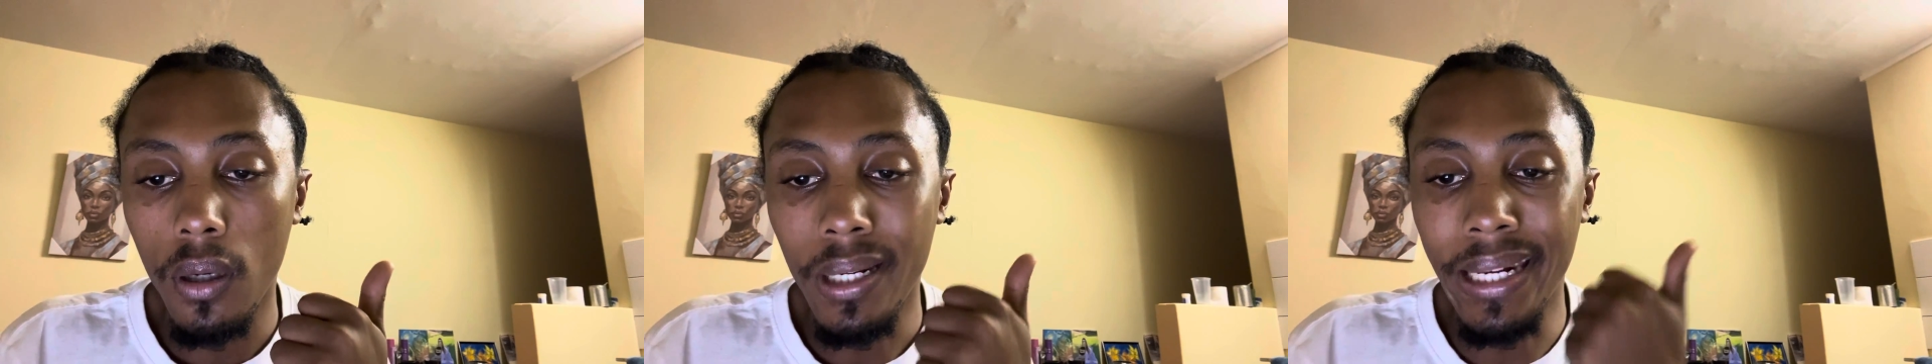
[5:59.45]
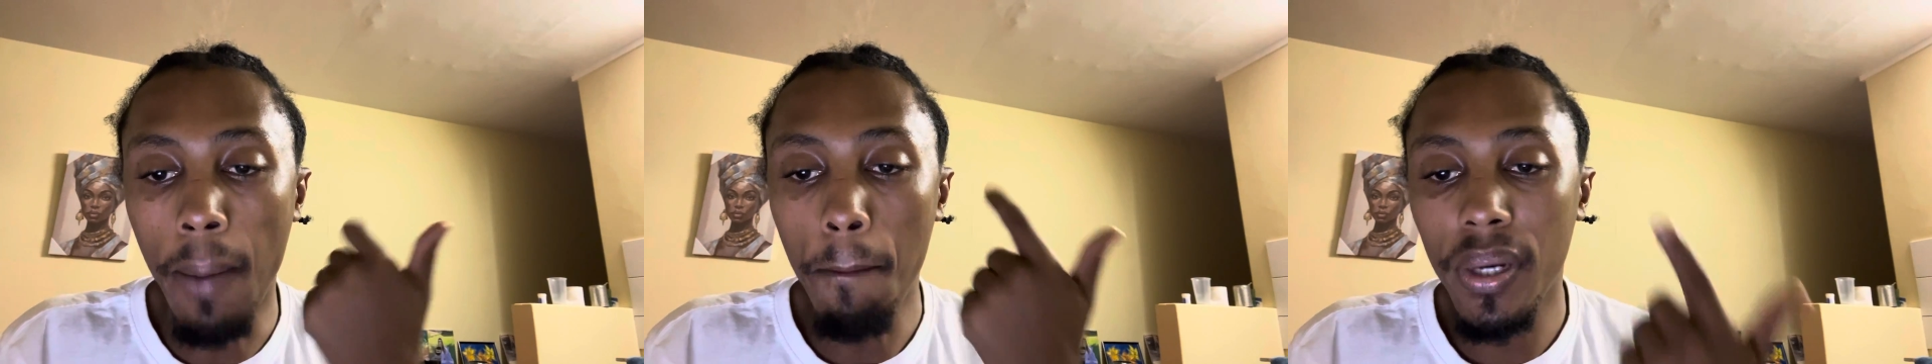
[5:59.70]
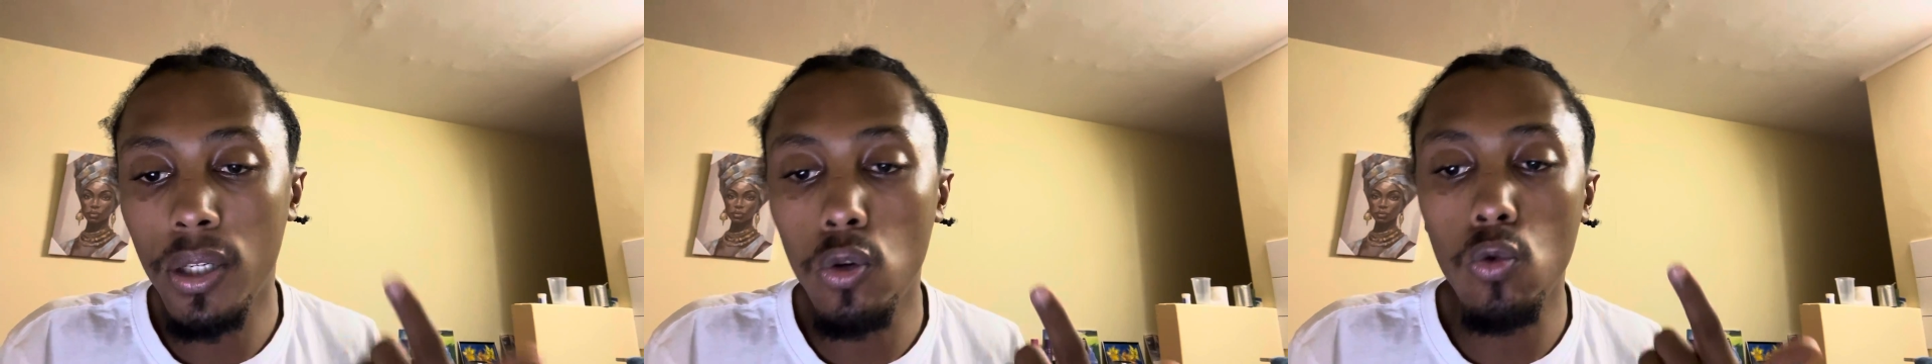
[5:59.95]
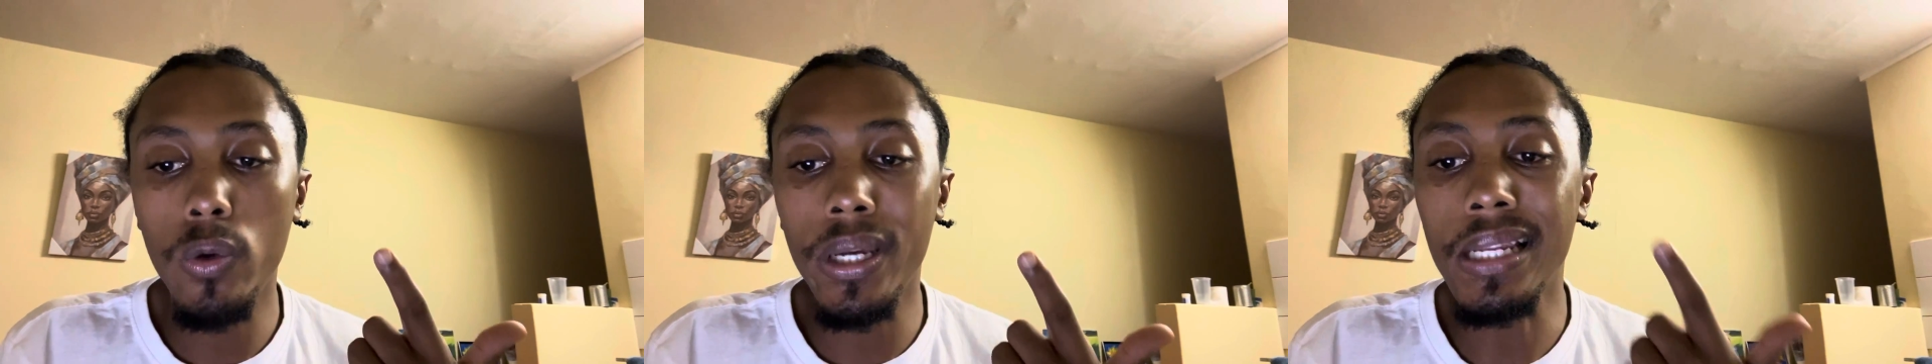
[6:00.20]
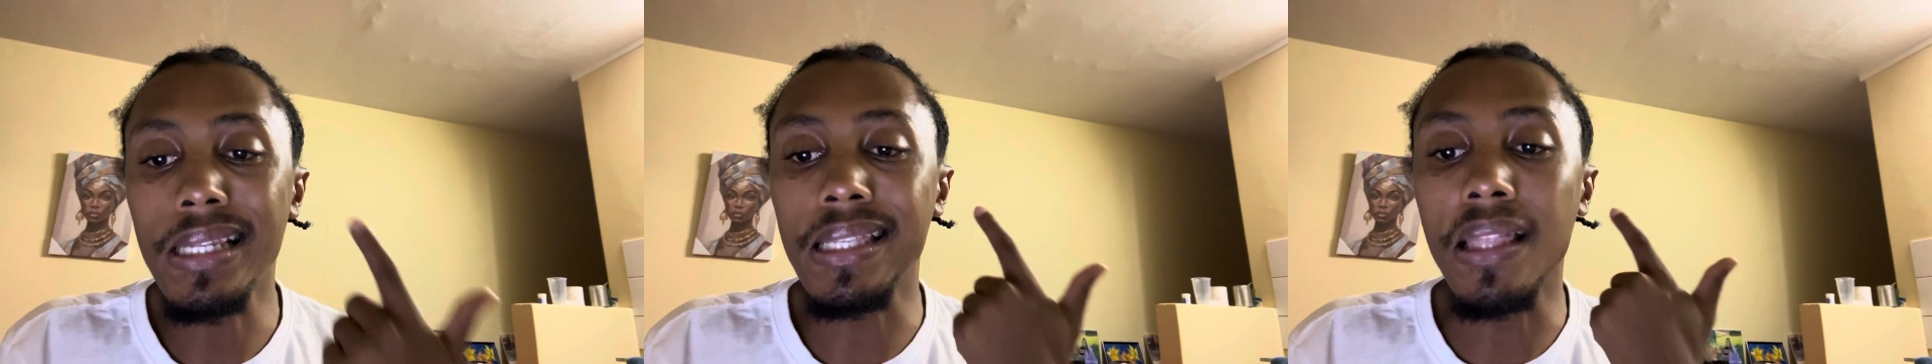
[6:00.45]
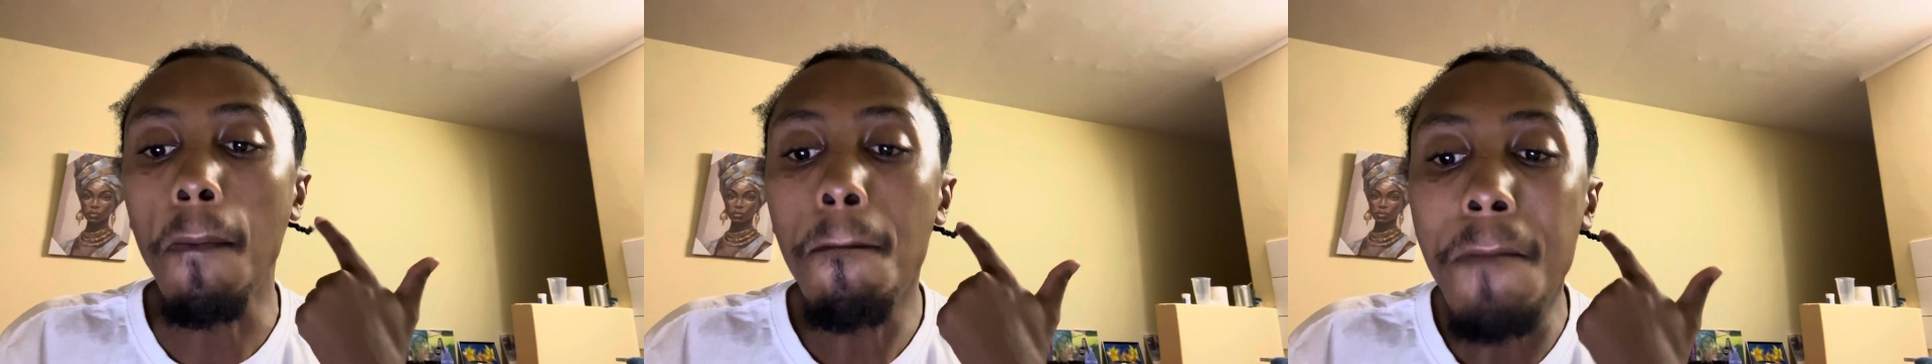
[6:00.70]
Number two, it is
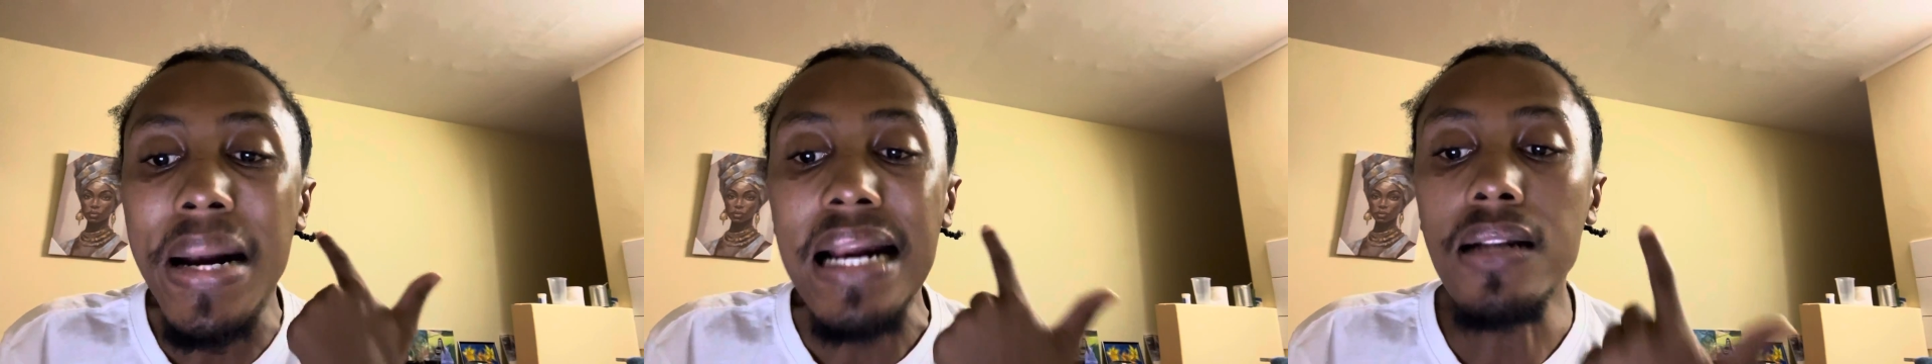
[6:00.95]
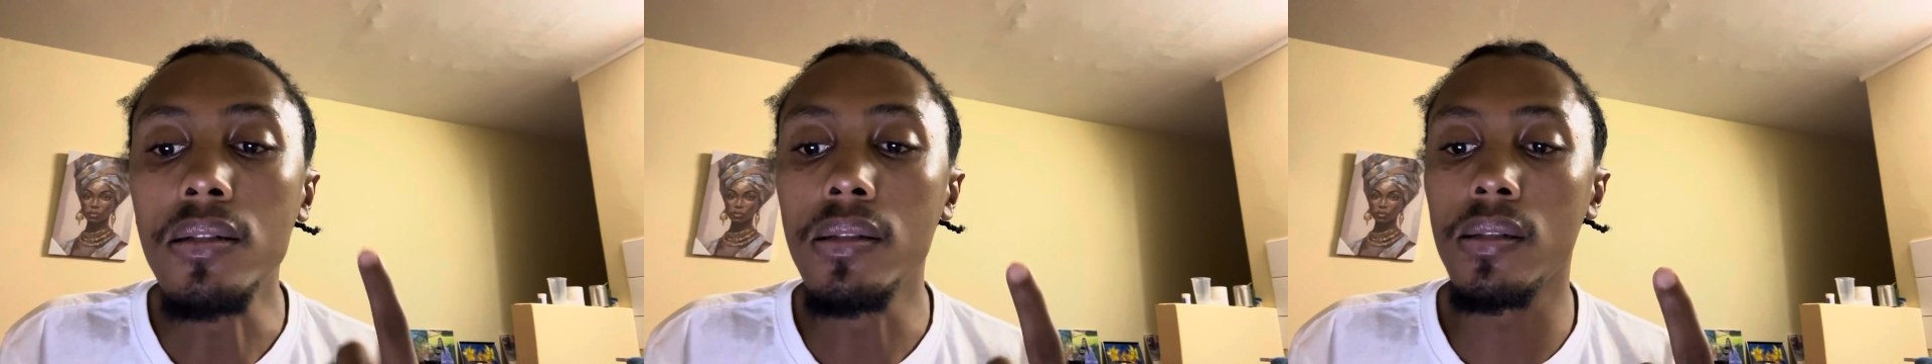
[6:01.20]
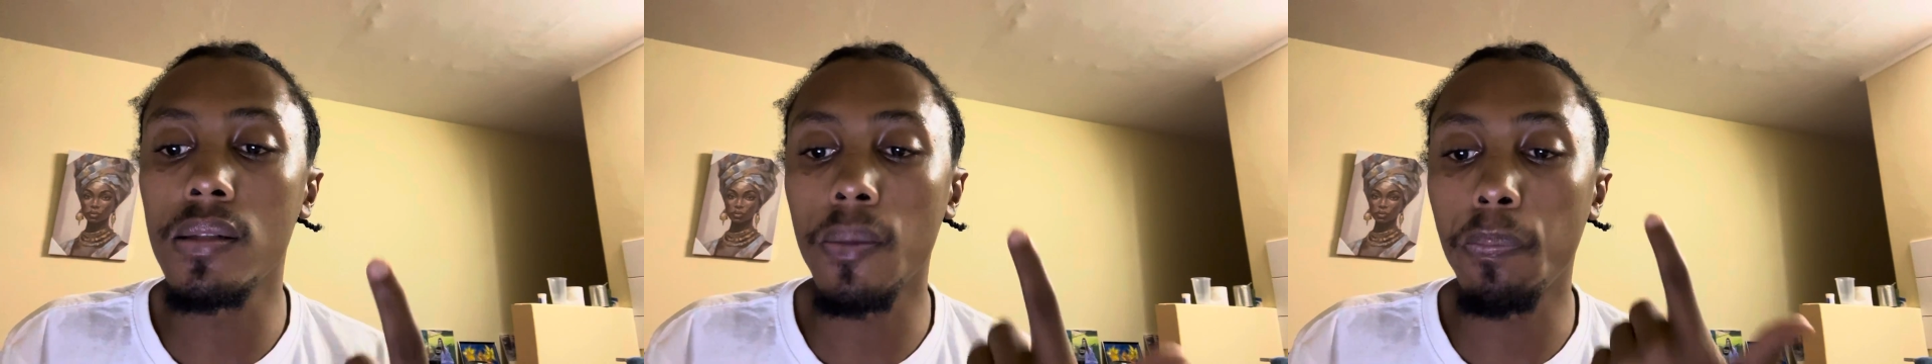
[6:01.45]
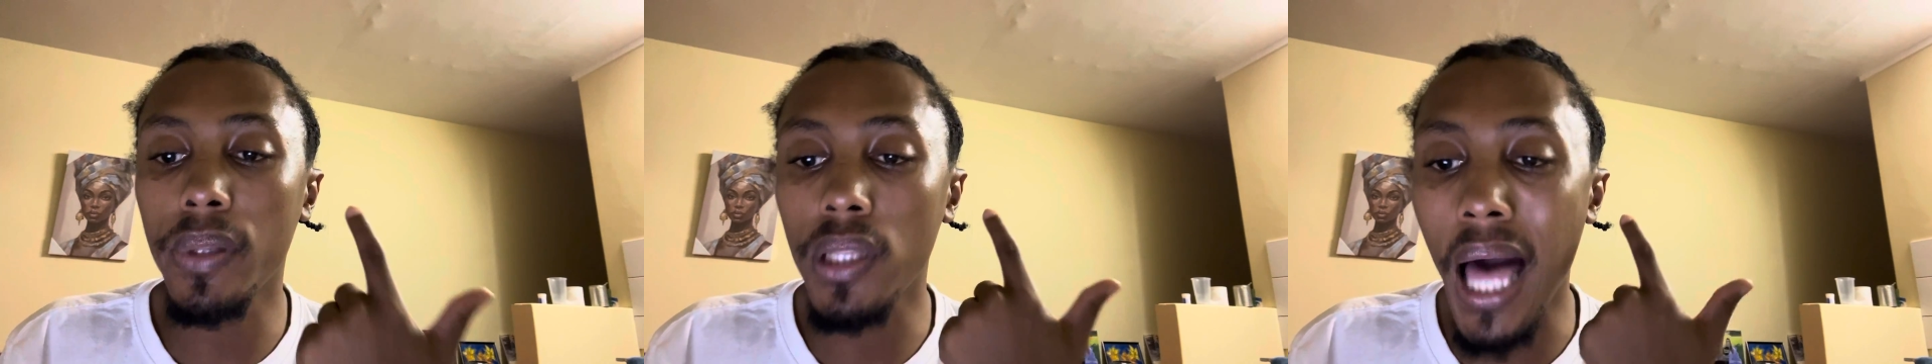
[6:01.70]
the principal